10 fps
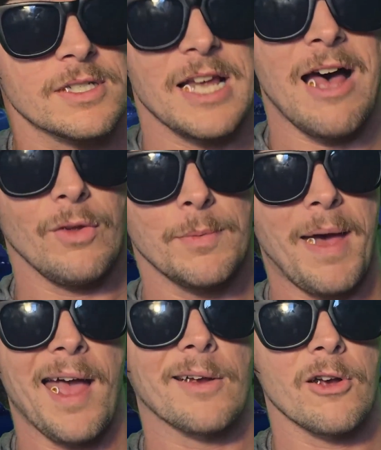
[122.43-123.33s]
solid
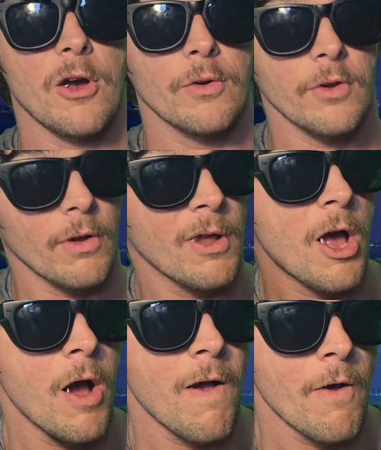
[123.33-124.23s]
background.
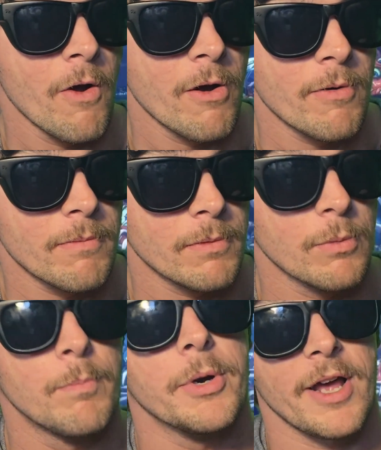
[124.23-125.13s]

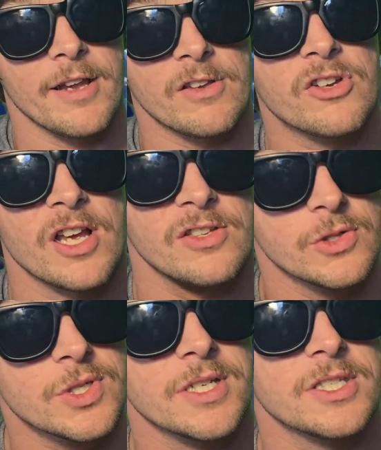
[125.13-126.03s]
But I suggest
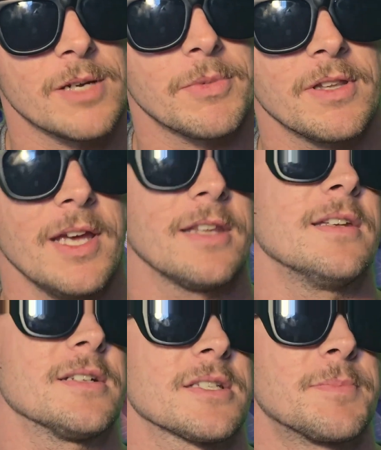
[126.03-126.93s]
using something like
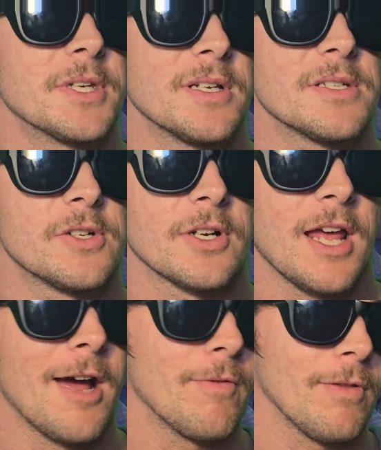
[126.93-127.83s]
this because you're
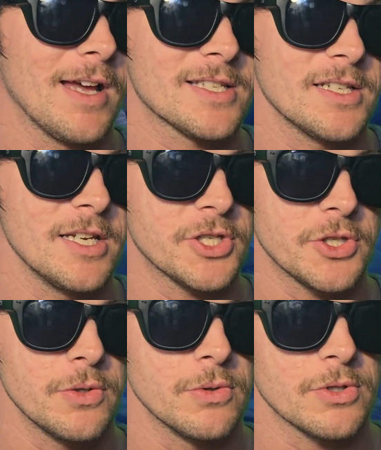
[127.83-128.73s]
going to have less
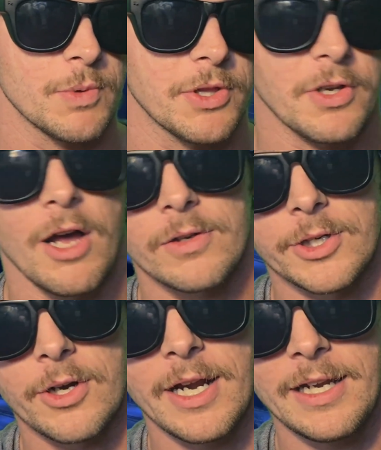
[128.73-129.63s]
issues with
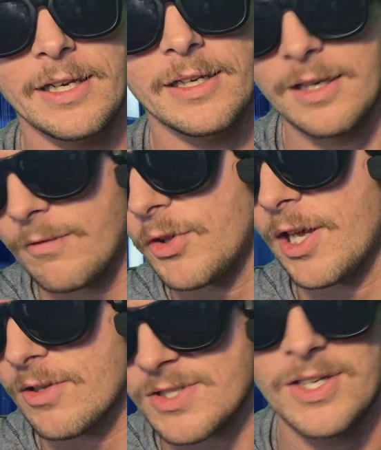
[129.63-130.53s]
color grading and
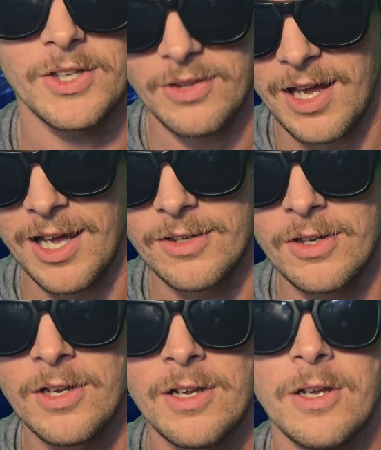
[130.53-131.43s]
everything else like
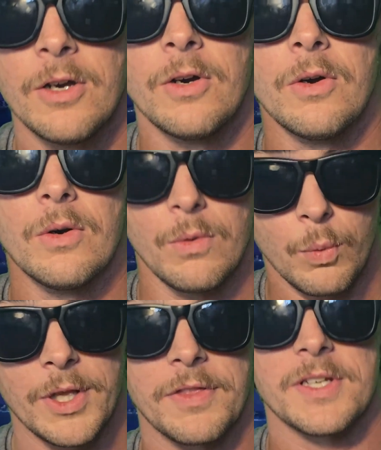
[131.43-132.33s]
that
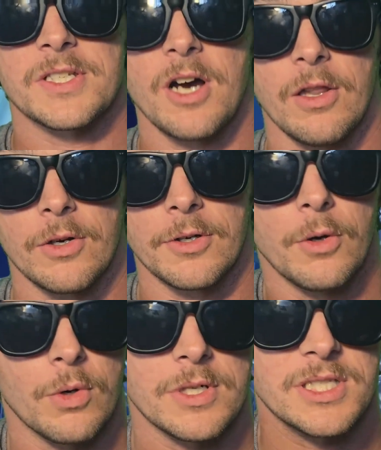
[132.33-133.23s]
with this color,
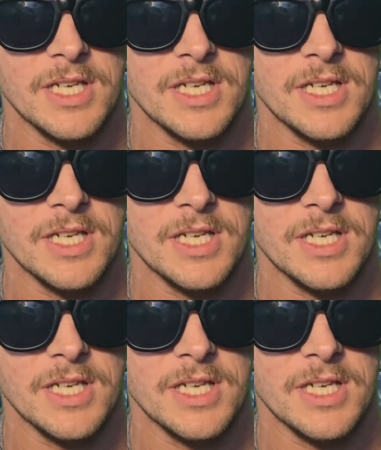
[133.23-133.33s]
or